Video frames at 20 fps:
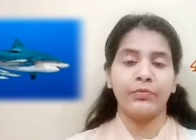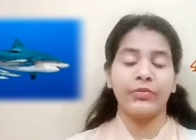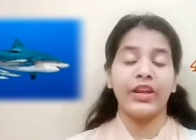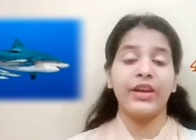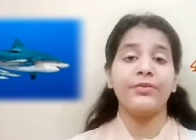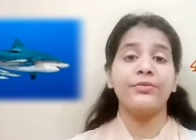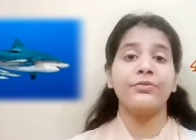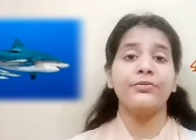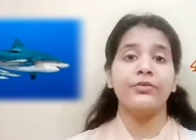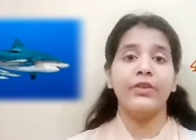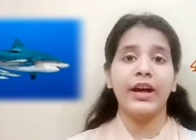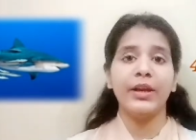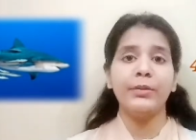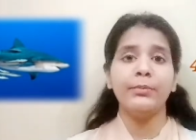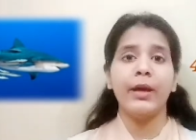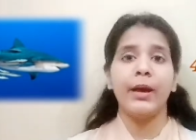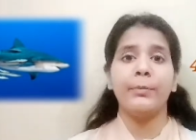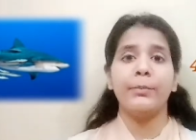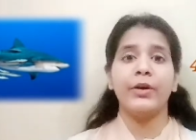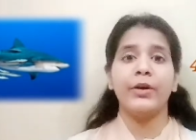If one
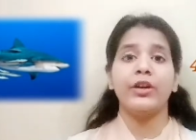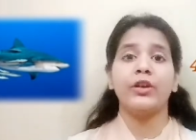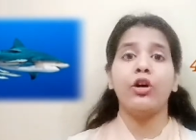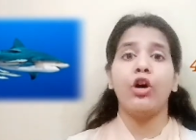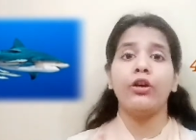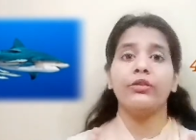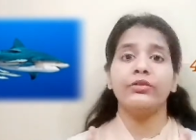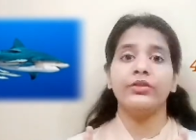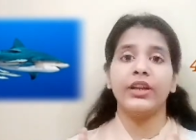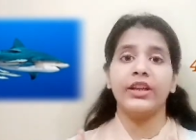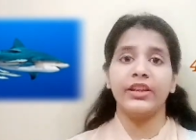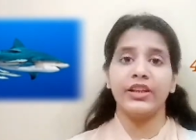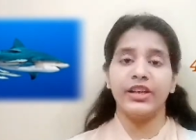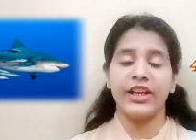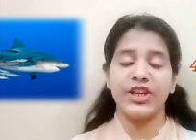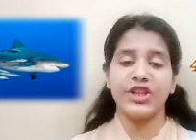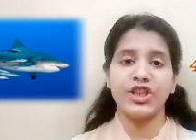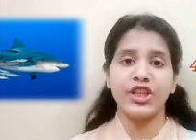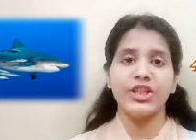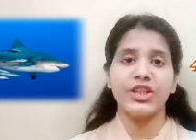member of the
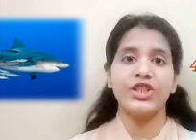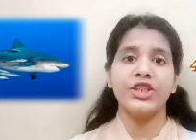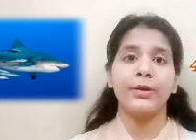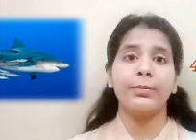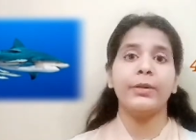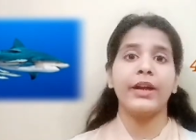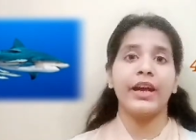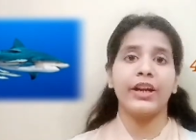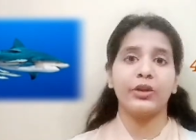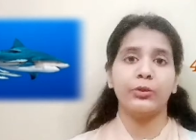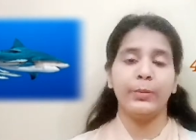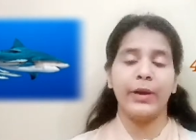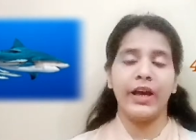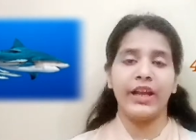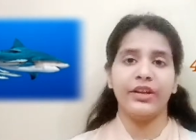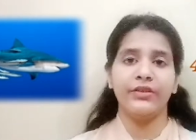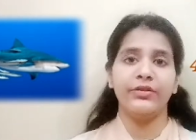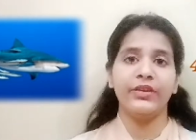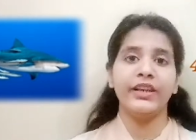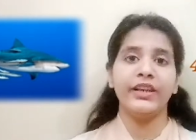relationship gets
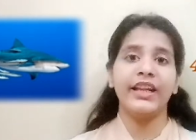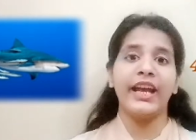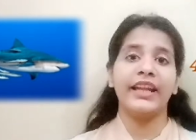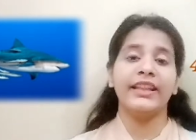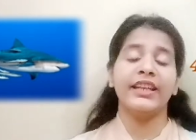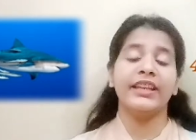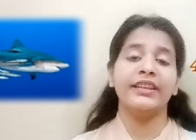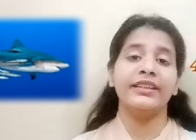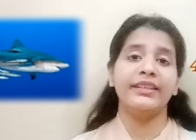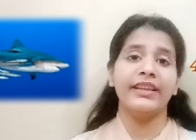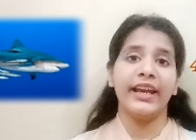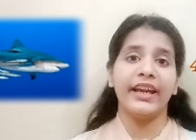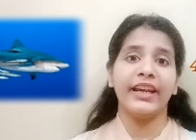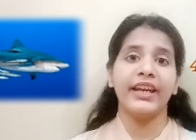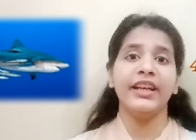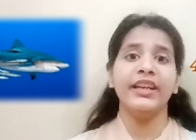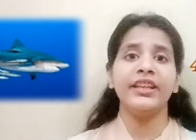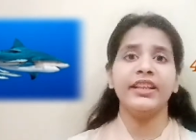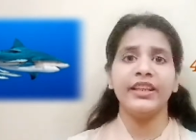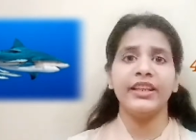benefit and the
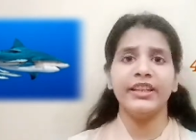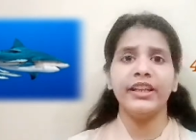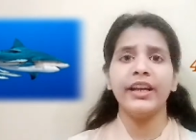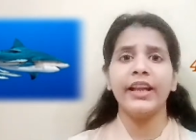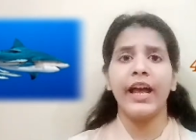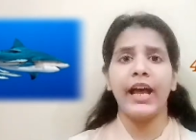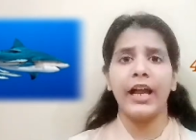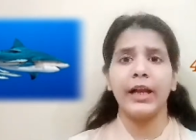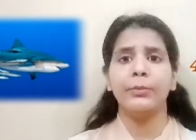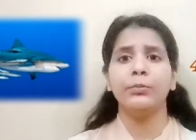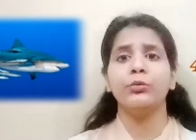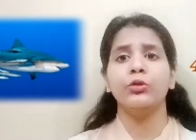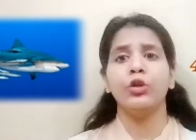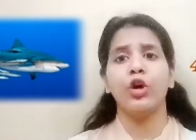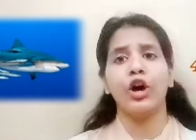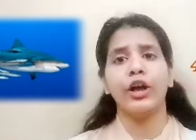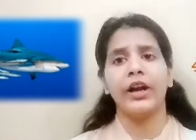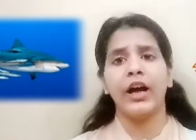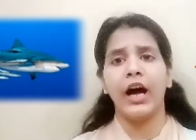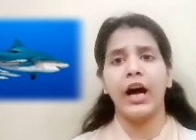second neither helped
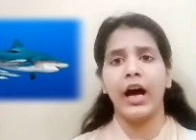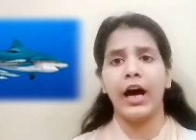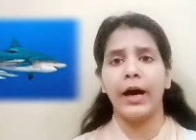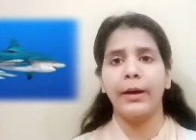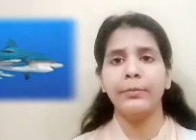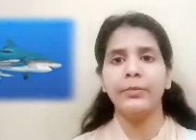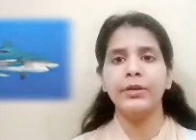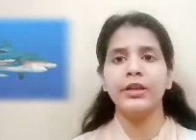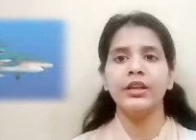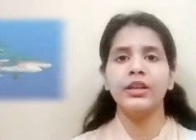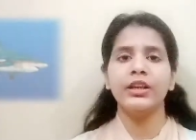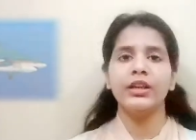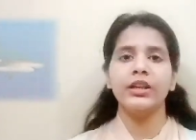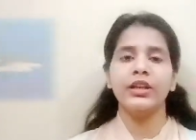nor harmed,